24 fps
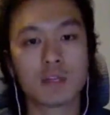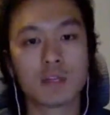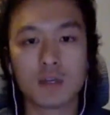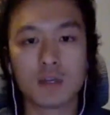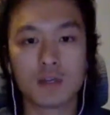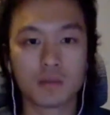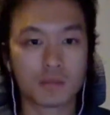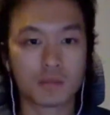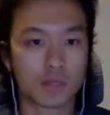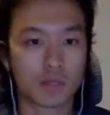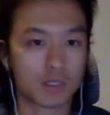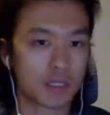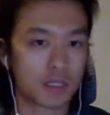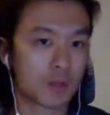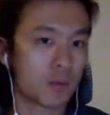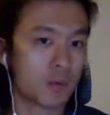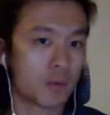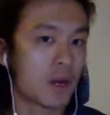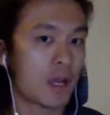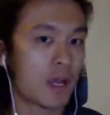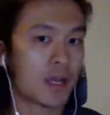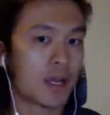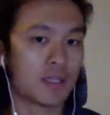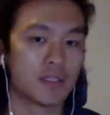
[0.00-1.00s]
Project
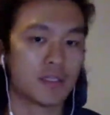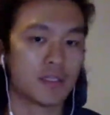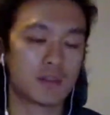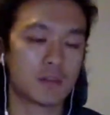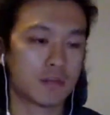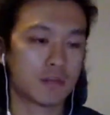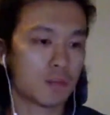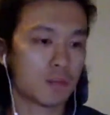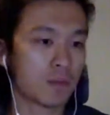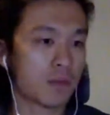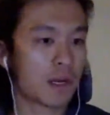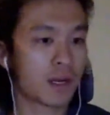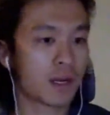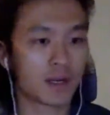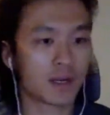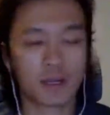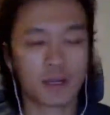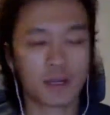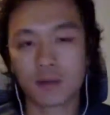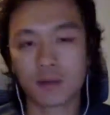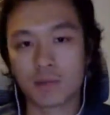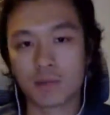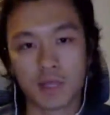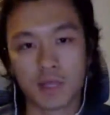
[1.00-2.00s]
Y has your own Y
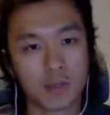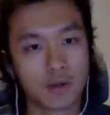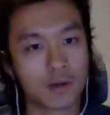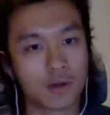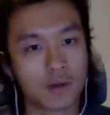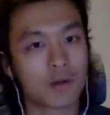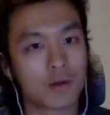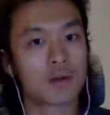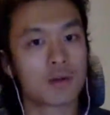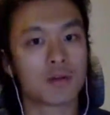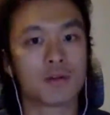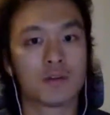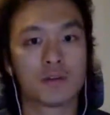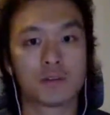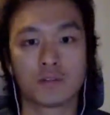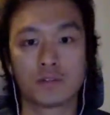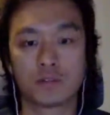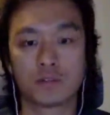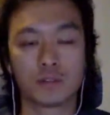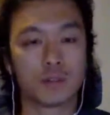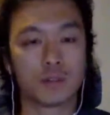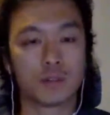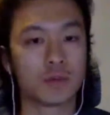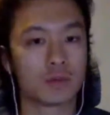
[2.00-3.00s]
account, but they're all going
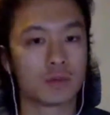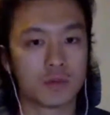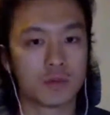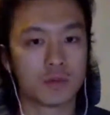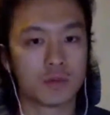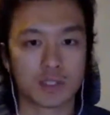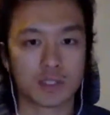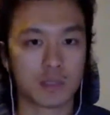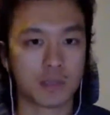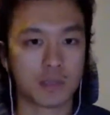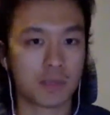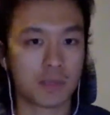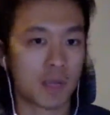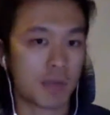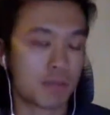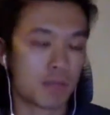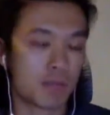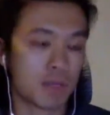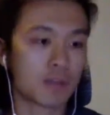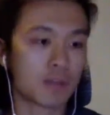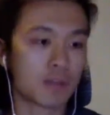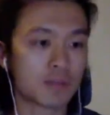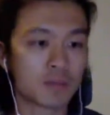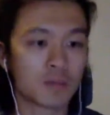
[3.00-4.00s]
to go through the same
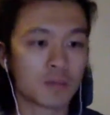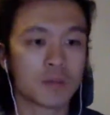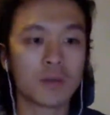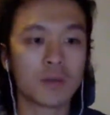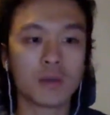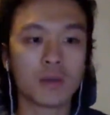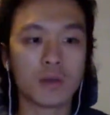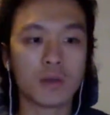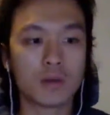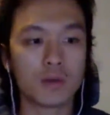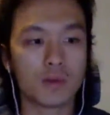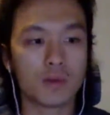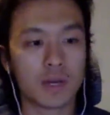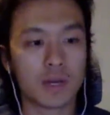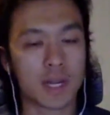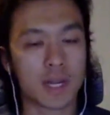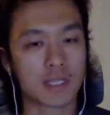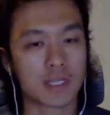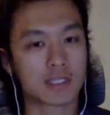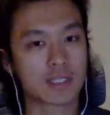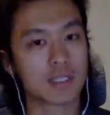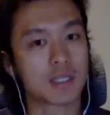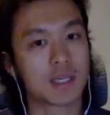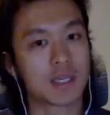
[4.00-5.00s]
pipeline. So when
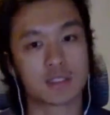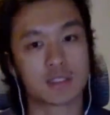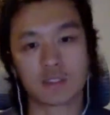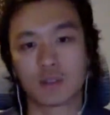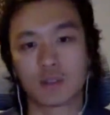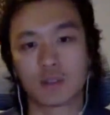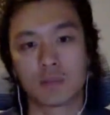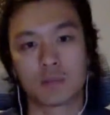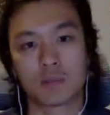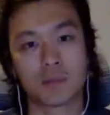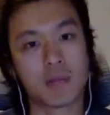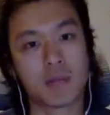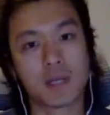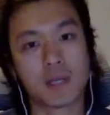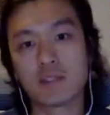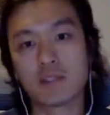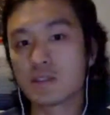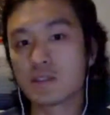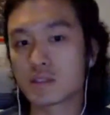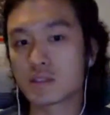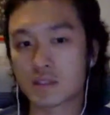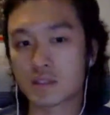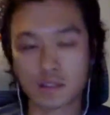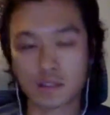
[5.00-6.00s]
X gets
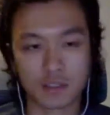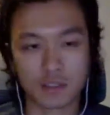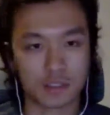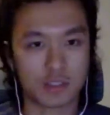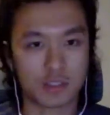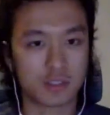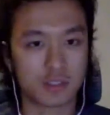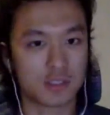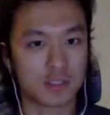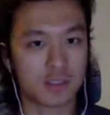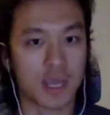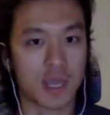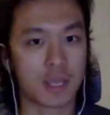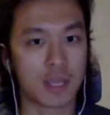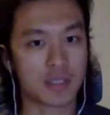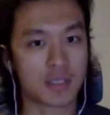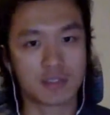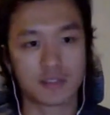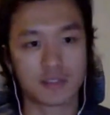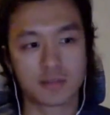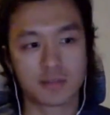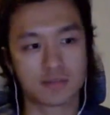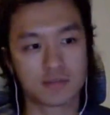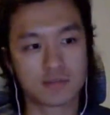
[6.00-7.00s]
compromised, it's just
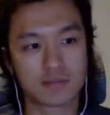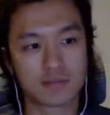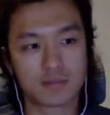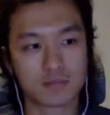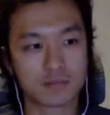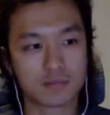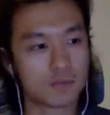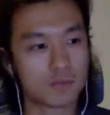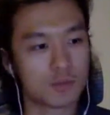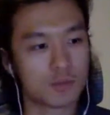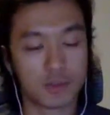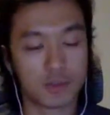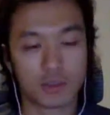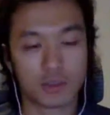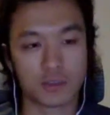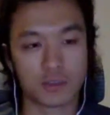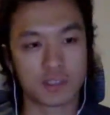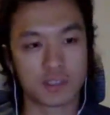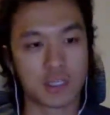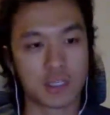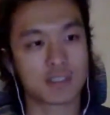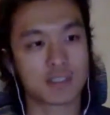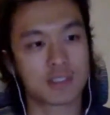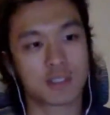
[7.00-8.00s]
X. You
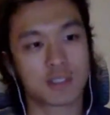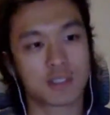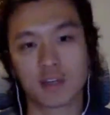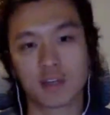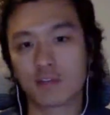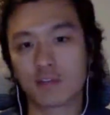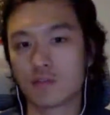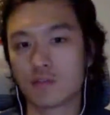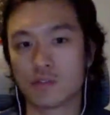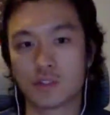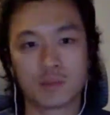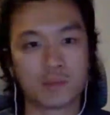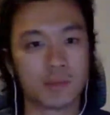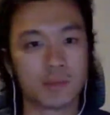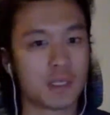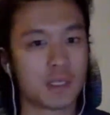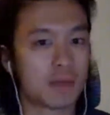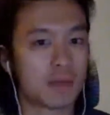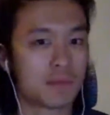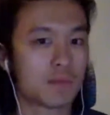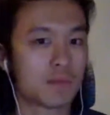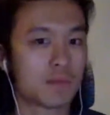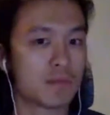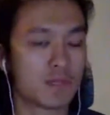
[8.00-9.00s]
close X account, you spin
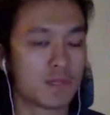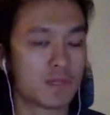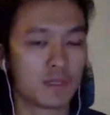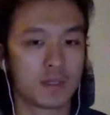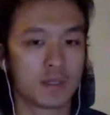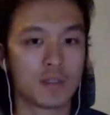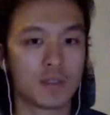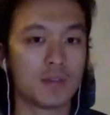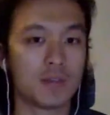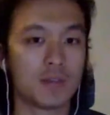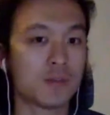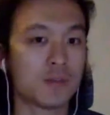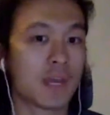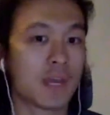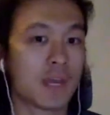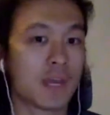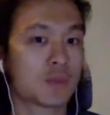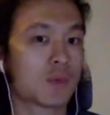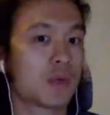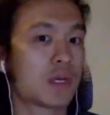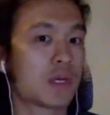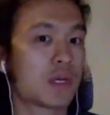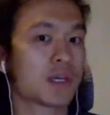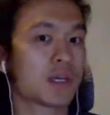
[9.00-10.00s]
up a new
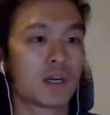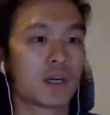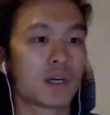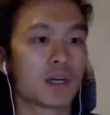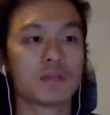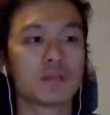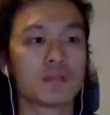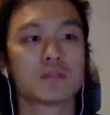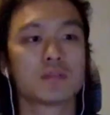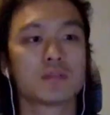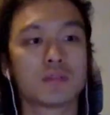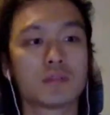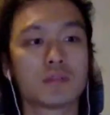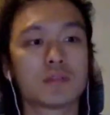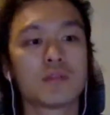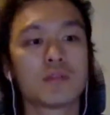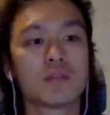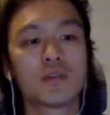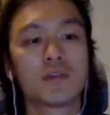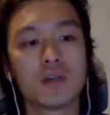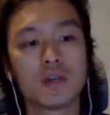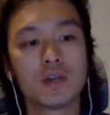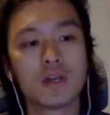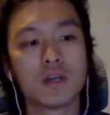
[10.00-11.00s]
X1 account. So
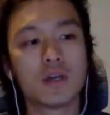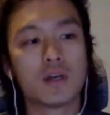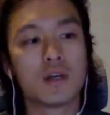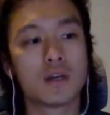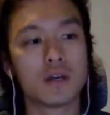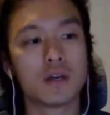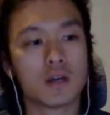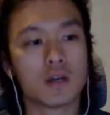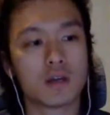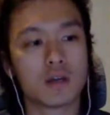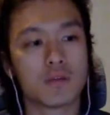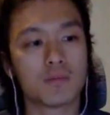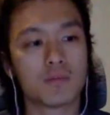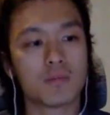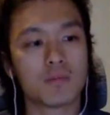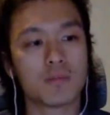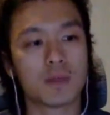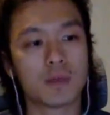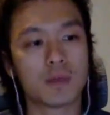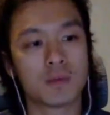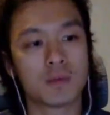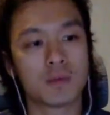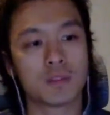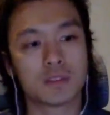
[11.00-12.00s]

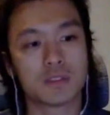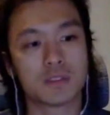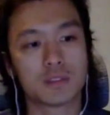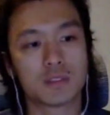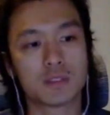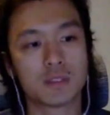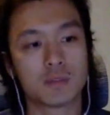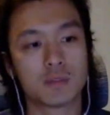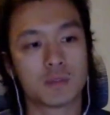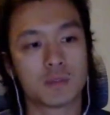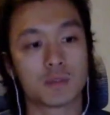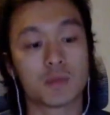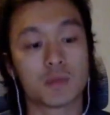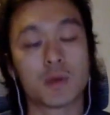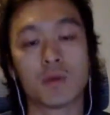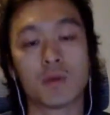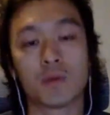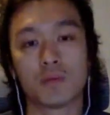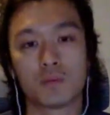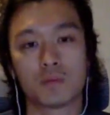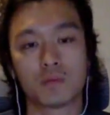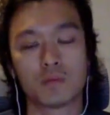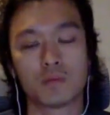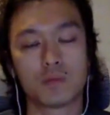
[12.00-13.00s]
that was
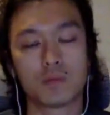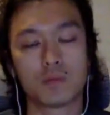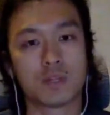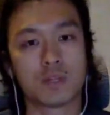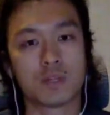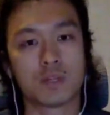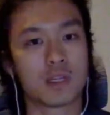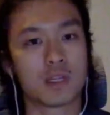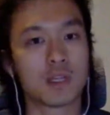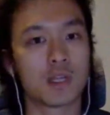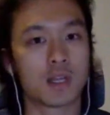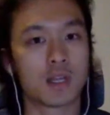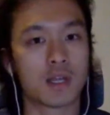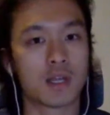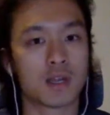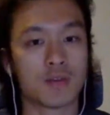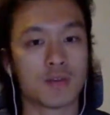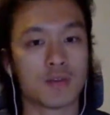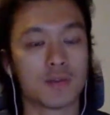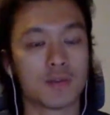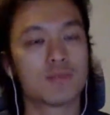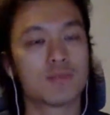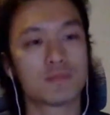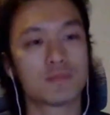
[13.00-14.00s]
one thing that
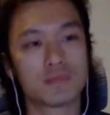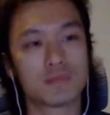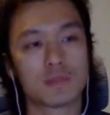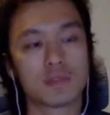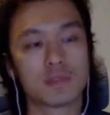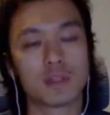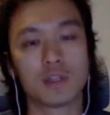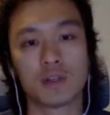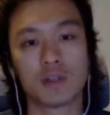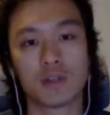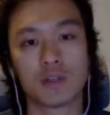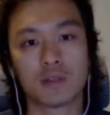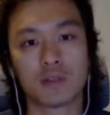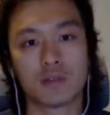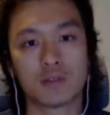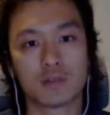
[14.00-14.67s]
I learned,